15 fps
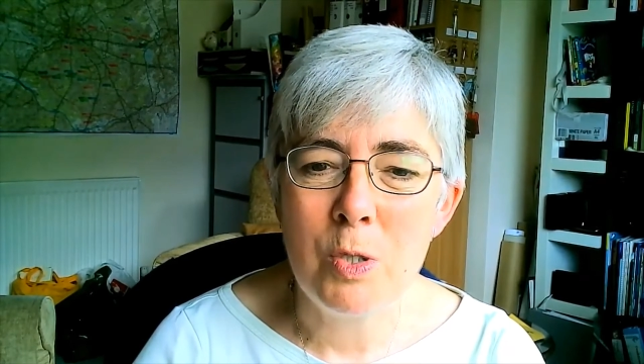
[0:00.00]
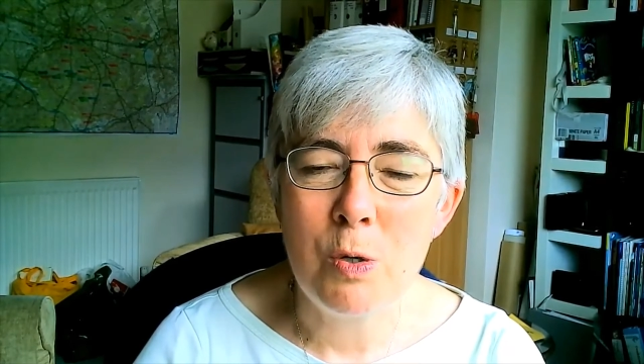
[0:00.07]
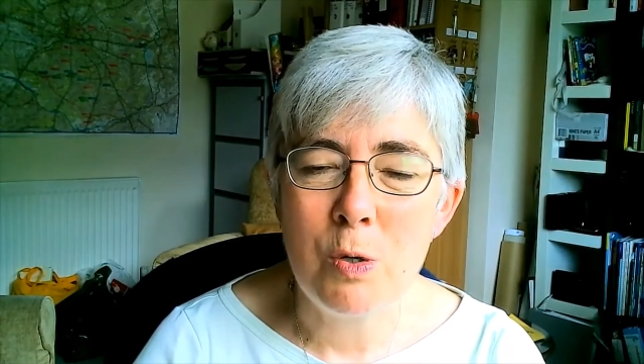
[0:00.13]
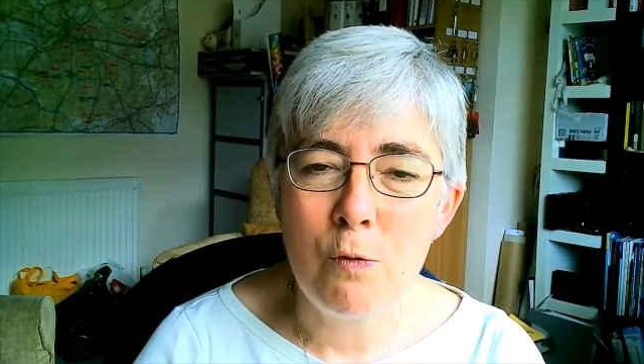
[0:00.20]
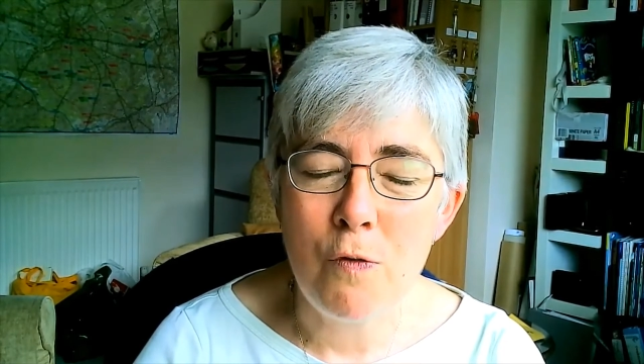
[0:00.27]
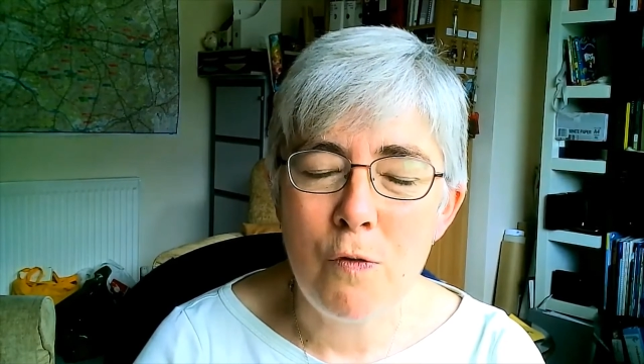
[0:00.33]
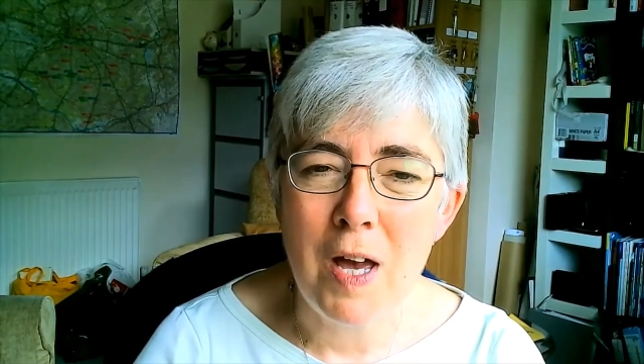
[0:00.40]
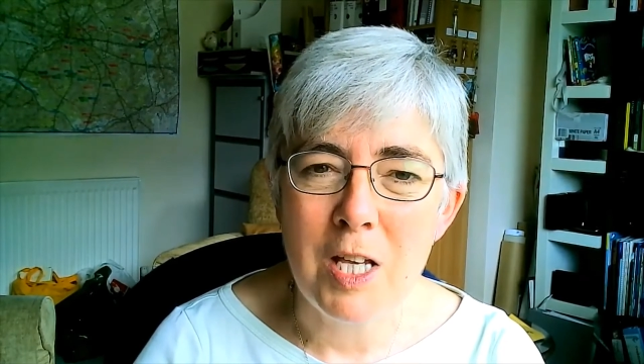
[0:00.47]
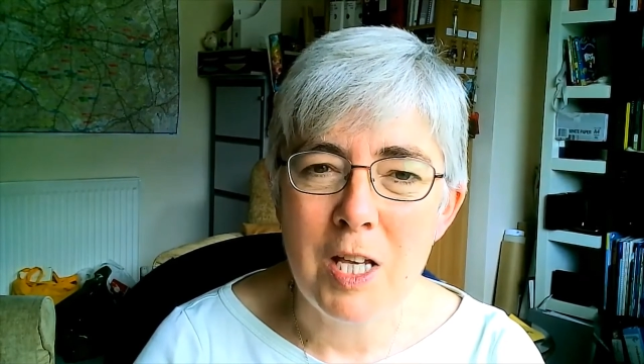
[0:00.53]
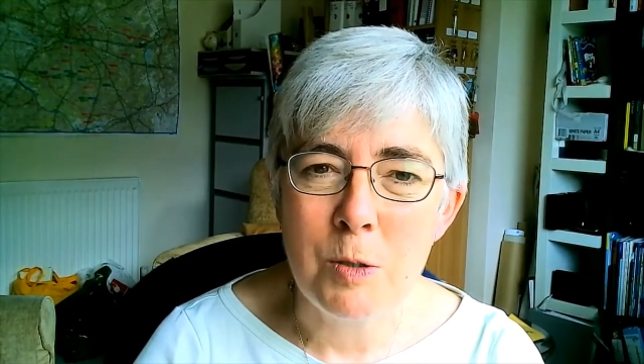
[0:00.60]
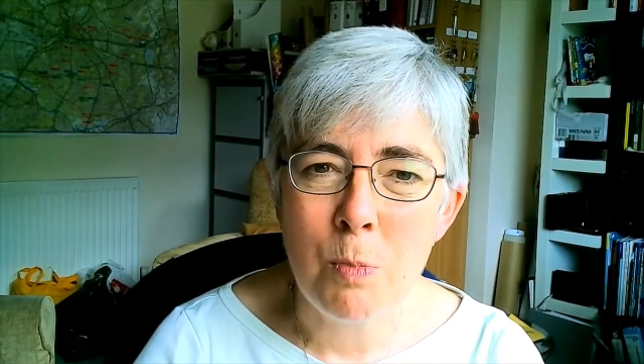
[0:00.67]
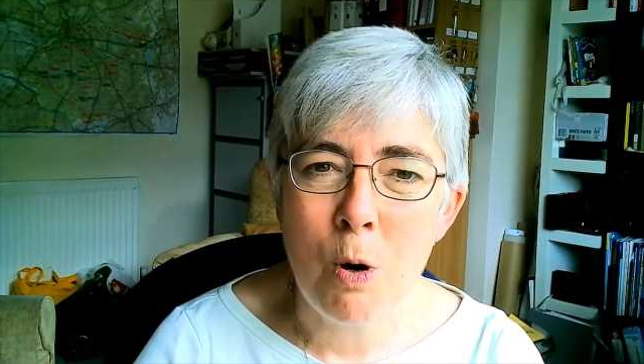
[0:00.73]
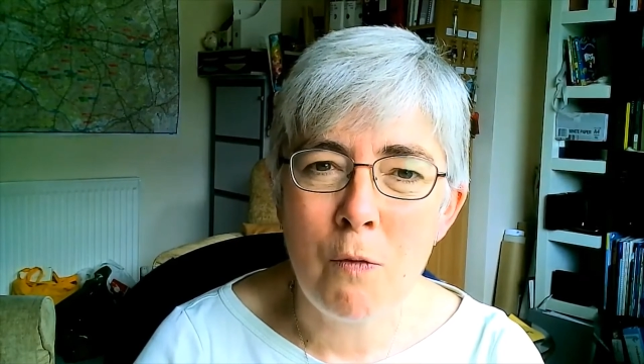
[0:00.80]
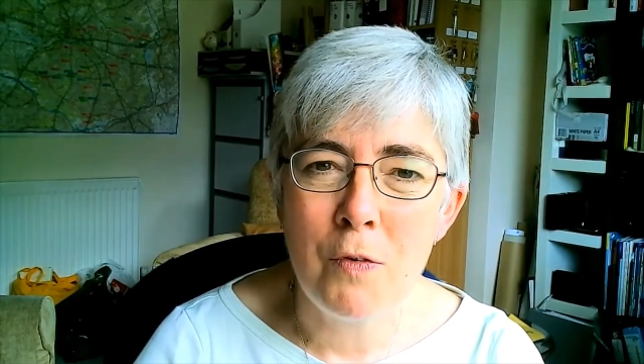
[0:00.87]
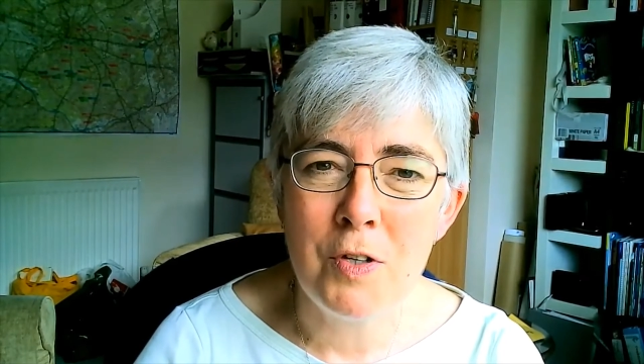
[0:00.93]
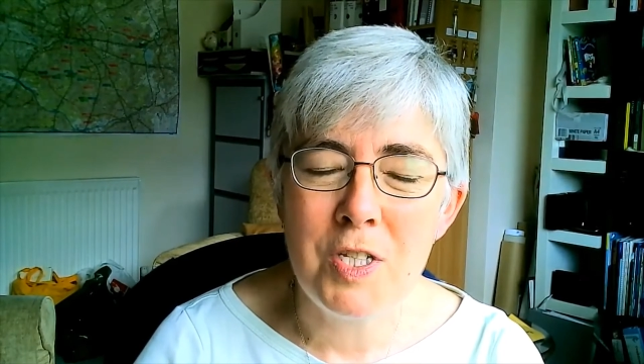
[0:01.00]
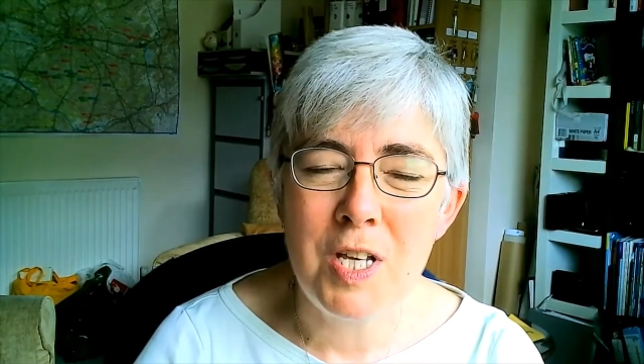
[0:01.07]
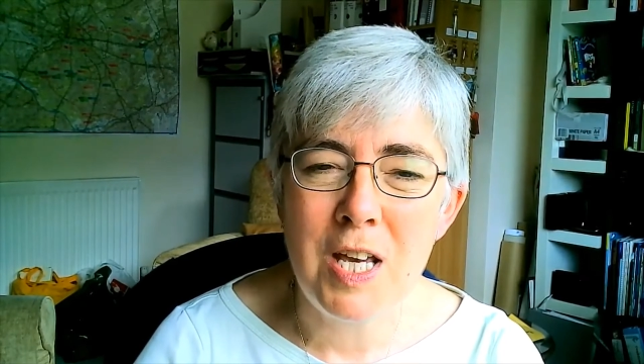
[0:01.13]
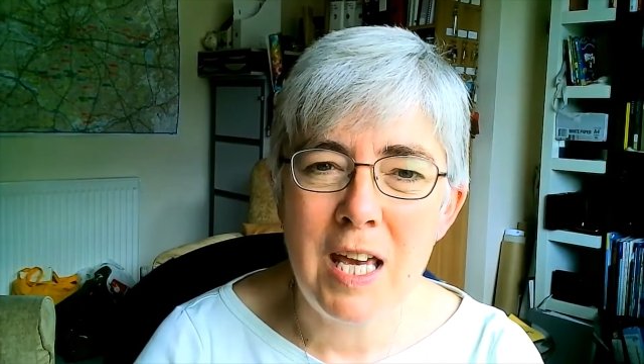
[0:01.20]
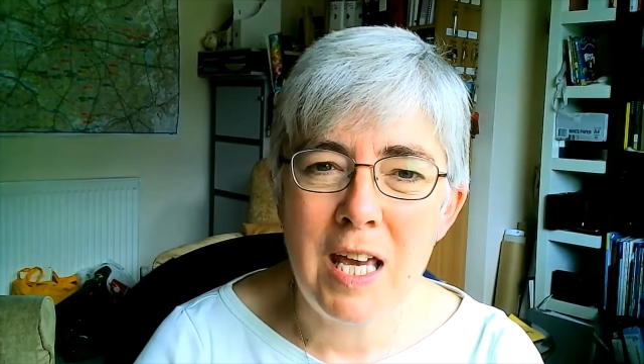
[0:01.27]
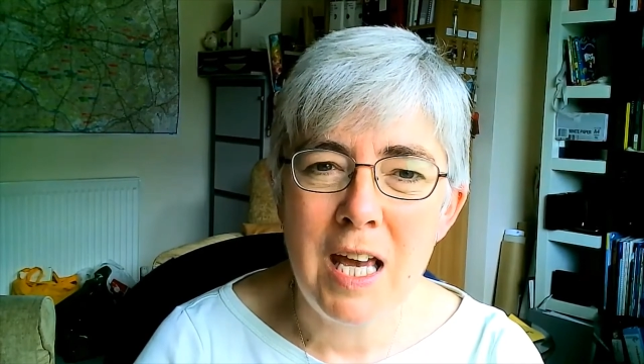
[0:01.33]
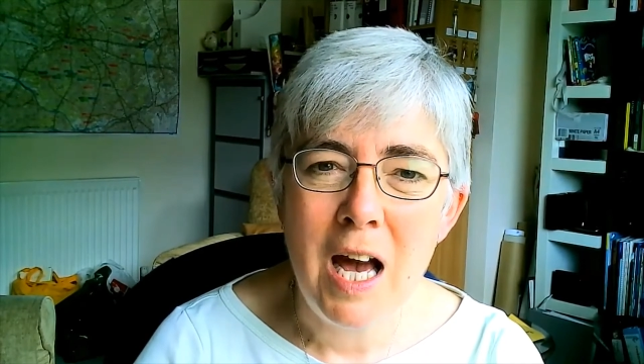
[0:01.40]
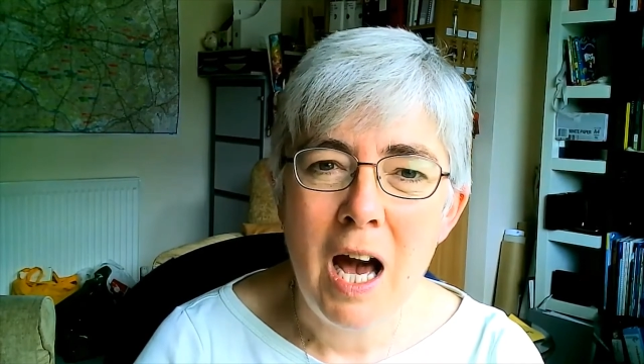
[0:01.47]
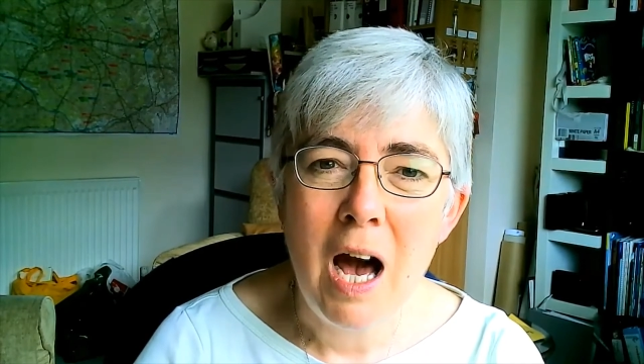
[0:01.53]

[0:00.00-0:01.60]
who face poverty,